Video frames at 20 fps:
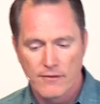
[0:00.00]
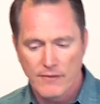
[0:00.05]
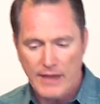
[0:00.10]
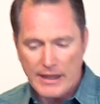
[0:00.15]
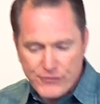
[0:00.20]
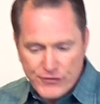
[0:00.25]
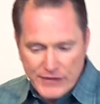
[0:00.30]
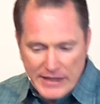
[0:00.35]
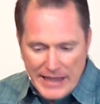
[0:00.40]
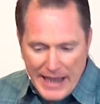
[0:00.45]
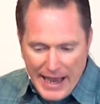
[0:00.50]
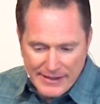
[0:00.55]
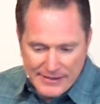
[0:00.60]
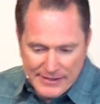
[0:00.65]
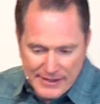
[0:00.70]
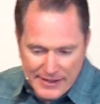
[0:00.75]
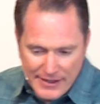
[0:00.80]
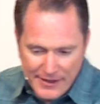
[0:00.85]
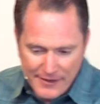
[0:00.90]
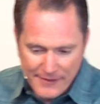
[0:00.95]
That's the
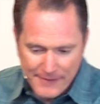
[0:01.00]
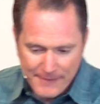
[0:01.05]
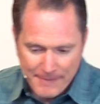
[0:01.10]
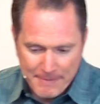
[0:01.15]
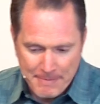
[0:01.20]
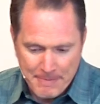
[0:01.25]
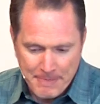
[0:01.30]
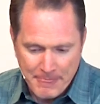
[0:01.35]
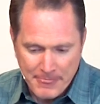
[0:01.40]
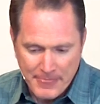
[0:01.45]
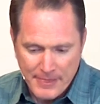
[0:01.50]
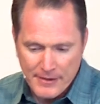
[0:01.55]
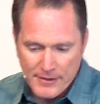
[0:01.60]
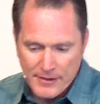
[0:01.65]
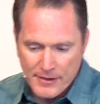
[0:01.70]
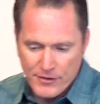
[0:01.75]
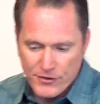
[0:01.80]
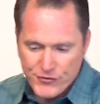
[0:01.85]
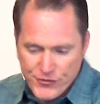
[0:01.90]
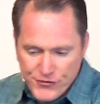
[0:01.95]
idea.
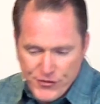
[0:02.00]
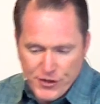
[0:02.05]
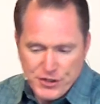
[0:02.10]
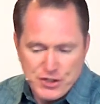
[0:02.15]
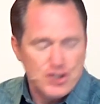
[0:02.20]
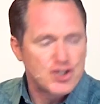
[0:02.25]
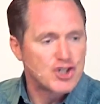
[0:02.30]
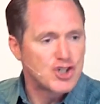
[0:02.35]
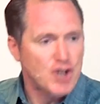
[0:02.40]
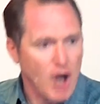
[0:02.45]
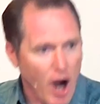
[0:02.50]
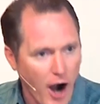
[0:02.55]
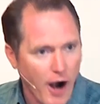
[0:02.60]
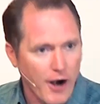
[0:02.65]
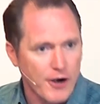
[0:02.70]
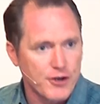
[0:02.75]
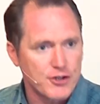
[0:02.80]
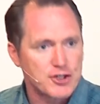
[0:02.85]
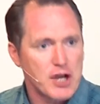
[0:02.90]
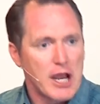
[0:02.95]
This is a
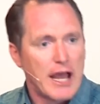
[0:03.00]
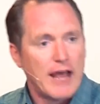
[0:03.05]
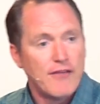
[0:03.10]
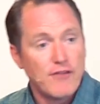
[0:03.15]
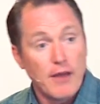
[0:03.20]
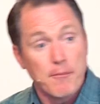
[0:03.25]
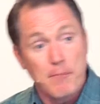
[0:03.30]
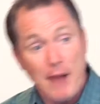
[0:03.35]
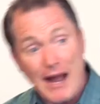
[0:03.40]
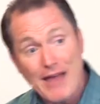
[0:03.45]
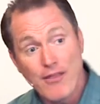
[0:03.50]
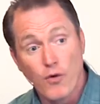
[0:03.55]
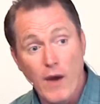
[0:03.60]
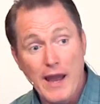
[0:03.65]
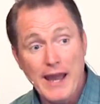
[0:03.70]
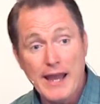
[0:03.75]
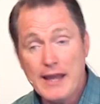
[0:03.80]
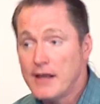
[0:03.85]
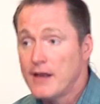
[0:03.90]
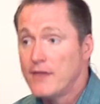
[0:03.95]
charge. By the
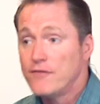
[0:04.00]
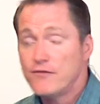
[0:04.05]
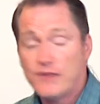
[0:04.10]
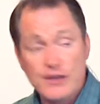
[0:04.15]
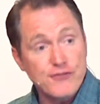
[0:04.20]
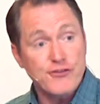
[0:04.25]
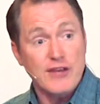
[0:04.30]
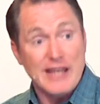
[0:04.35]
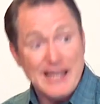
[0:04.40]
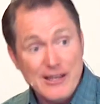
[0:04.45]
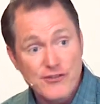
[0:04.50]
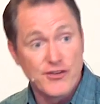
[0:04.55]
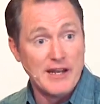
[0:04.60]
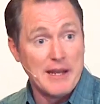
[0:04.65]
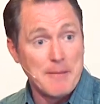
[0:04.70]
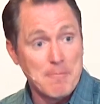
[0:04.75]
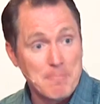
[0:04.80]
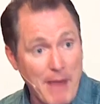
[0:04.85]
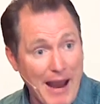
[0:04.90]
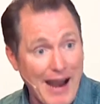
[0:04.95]
way, this is
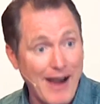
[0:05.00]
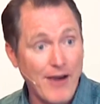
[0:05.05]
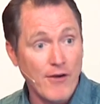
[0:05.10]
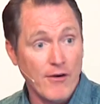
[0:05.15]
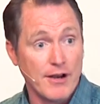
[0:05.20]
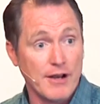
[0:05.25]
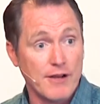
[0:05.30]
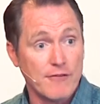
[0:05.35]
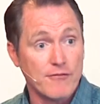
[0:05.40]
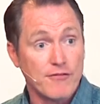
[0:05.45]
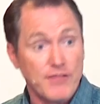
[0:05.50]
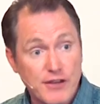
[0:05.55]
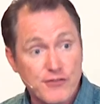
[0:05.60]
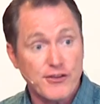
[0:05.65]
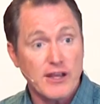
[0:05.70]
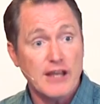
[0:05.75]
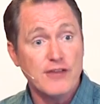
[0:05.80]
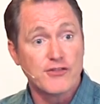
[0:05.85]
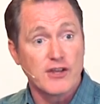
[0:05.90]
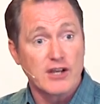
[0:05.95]
an imperative.
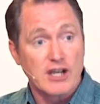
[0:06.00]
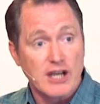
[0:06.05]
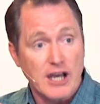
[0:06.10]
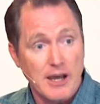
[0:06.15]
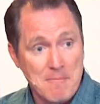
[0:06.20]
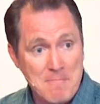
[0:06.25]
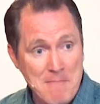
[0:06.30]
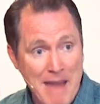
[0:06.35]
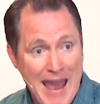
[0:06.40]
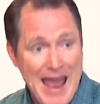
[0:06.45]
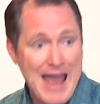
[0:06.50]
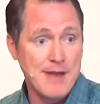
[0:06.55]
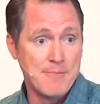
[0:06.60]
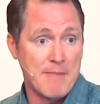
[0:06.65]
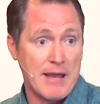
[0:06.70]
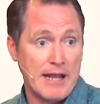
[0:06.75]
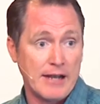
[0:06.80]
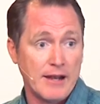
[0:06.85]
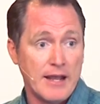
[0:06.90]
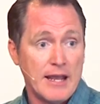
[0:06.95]
This is a
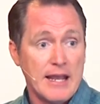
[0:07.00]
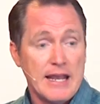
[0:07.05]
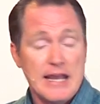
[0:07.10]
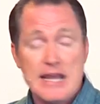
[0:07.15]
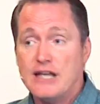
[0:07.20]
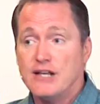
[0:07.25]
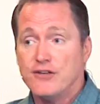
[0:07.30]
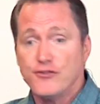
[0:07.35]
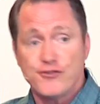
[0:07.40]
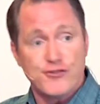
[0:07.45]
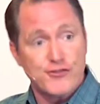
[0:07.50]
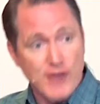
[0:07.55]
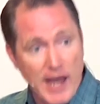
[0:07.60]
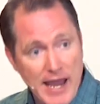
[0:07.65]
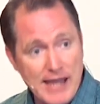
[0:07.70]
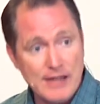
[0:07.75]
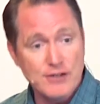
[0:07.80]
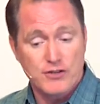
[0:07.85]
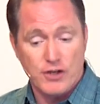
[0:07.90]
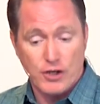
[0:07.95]
commandment. He is
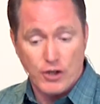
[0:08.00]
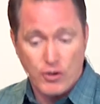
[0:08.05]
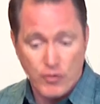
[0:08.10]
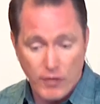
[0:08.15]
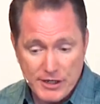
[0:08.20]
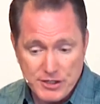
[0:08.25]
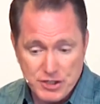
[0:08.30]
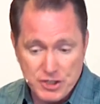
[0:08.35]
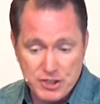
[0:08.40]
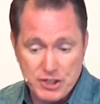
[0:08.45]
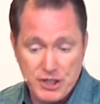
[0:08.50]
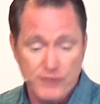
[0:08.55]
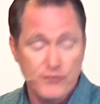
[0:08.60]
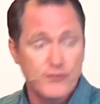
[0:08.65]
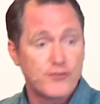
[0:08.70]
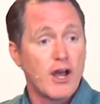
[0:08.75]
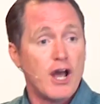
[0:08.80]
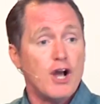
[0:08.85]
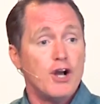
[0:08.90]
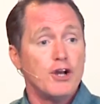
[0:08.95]
saying to
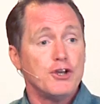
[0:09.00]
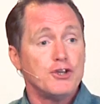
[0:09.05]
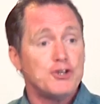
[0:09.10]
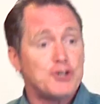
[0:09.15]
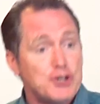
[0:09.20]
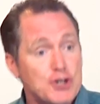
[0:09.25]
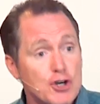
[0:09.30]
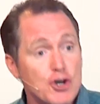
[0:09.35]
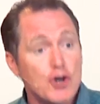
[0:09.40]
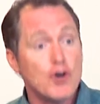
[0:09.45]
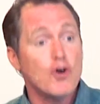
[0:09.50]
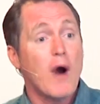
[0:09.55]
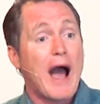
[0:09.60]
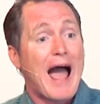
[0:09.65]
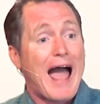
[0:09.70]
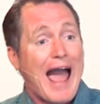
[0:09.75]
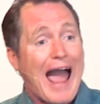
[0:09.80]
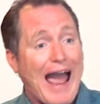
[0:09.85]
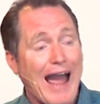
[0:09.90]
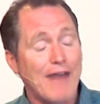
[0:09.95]
Christians, you
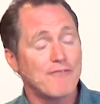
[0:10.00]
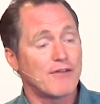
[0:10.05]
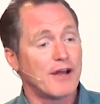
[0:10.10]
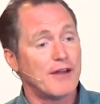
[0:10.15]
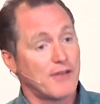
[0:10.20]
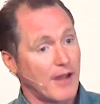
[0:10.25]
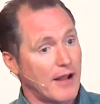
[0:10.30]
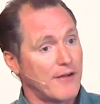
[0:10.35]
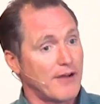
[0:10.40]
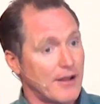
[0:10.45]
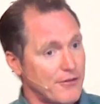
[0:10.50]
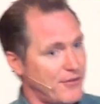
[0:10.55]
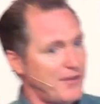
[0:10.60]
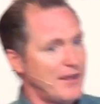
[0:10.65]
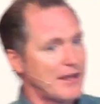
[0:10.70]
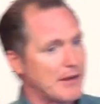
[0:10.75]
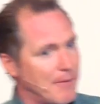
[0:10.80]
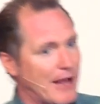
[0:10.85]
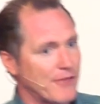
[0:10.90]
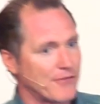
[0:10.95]
have, now
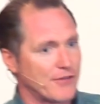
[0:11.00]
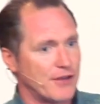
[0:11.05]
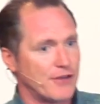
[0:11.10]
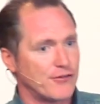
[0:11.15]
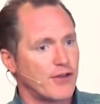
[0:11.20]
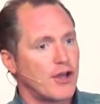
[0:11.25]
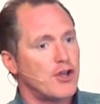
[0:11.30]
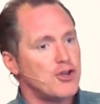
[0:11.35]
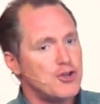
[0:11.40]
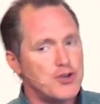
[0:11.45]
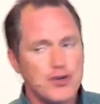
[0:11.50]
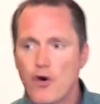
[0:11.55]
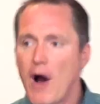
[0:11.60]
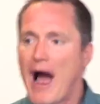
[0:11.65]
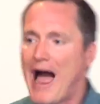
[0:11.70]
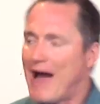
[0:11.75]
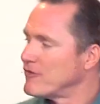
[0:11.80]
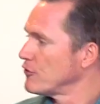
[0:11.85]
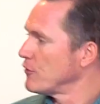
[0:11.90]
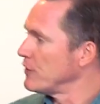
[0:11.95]
think about this, you
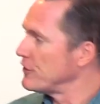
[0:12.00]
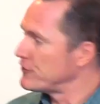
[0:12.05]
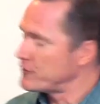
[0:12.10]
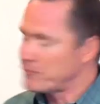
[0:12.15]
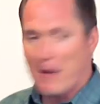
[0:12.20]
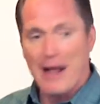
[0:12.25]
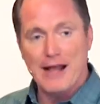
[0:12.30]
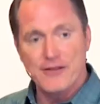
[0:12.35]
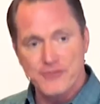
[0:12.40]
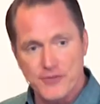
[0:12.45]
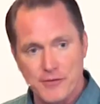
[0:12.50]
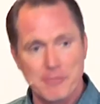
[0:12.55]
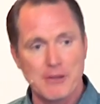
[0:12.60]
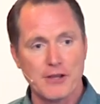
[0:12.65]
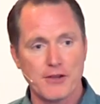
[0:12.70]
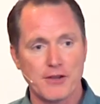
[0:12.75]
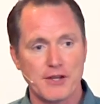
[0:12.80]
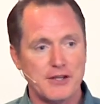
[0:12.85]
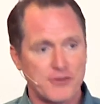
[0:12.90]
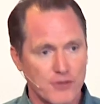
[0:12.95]
have a
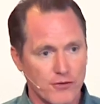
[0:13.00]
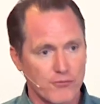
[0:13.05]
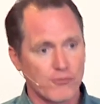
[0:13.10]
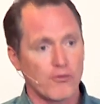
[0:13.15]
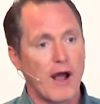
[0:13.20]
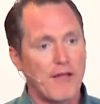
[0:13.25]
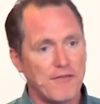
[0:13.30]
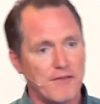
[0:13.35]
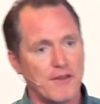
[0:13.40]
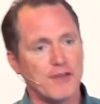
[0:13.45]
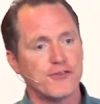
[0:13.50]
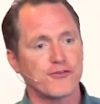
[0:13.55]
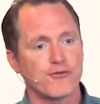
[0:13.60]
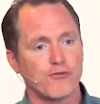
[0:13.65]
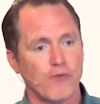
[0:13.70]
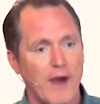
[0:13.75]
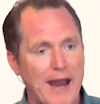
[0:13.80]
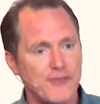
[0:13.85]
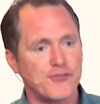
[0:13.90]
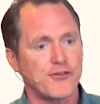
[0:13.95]
responsibility to run this
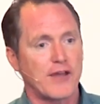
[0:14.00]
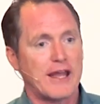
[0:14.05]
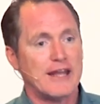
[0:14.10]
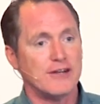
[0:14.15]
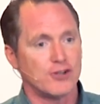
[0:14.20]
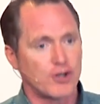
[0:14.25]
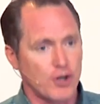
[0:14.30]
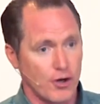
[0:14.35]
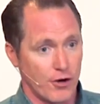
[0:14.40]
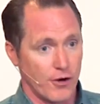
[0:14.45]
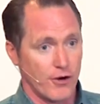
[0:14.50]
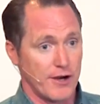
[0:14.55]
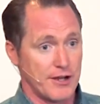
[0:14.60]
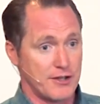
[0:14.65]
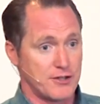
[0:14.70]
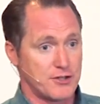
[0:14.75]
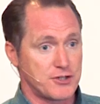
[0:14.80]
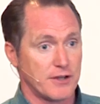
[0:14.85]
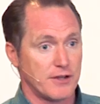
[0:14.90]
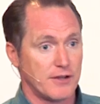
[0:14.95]
race
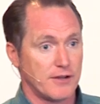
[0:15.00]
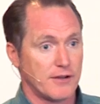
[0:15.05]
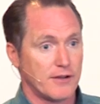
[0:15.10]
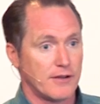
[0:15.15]
encouraged.